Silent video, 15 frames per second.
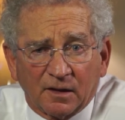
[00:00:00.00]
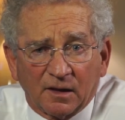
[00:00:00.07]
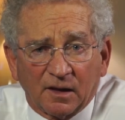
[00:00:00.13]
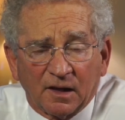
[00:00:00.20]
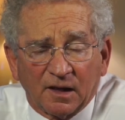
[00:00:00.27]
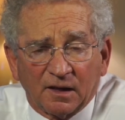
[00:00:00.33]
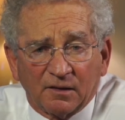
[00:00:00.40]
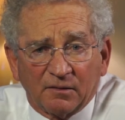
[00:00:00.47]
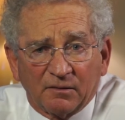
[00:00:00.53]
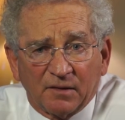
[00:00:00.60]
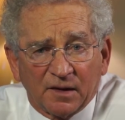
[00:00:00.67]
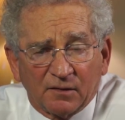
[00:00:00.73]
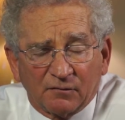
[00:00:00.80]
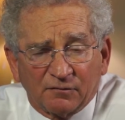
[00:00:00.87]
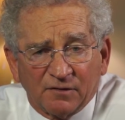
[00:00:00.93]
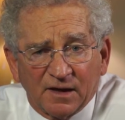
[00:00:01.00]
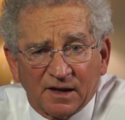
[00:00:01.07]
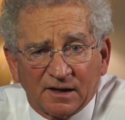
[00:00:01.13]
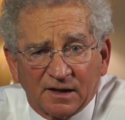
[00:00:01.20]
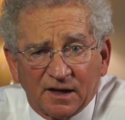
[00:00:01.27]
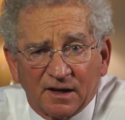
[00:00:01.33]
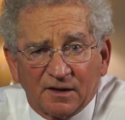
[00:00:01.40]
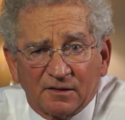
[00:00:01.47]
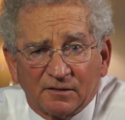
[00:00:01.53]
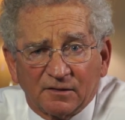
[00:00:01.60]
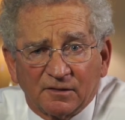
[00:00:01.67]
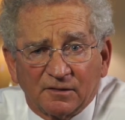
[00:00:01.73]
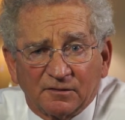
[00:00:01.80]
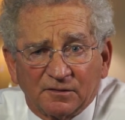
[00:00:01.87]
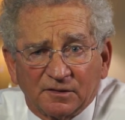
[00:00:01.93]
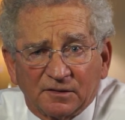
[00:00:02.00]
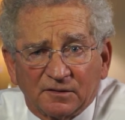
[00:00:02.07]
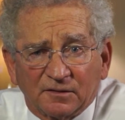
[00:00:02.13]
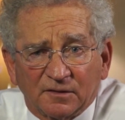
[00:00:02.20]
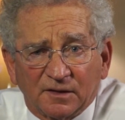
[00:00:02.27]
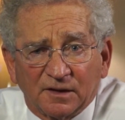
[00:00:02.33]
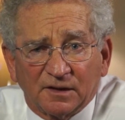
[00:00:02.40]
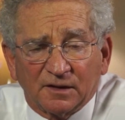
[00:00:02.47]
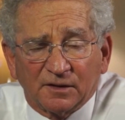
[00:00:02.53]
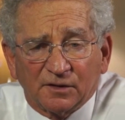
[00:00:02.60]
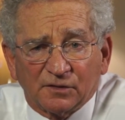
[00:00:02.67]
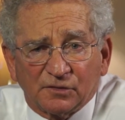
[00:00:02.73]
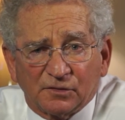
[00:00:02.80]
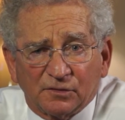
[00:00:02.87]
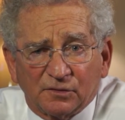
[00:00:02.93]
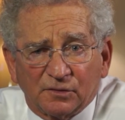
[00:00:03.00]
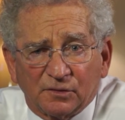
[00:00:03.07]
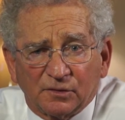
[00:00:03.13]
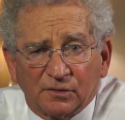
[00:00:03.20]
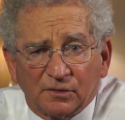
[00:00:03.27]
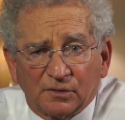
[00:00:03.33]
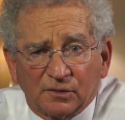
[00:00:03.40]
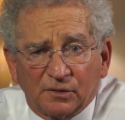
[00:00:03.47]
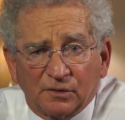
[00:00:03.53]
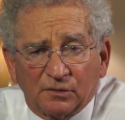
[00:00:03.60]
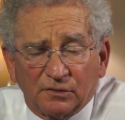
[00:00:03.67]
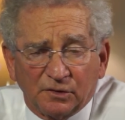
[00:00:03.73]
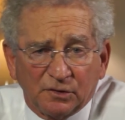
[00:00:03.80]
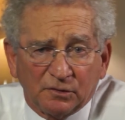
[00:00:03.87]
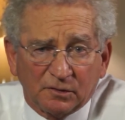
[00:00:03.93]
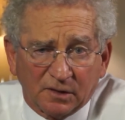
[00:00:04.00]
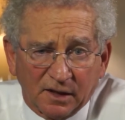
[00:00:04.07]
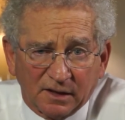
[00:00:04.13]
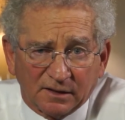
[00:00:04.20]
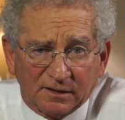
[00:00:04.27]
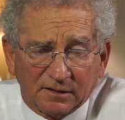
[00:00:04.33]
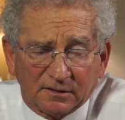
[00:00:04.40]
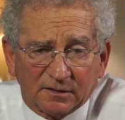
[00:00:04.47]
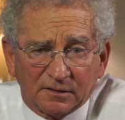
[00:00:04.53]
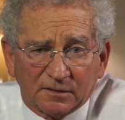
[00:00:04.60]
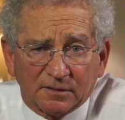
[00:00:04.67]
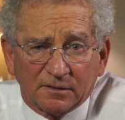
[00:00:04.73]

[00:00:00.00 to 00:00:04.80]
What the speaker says: And they don't find out until it is too late.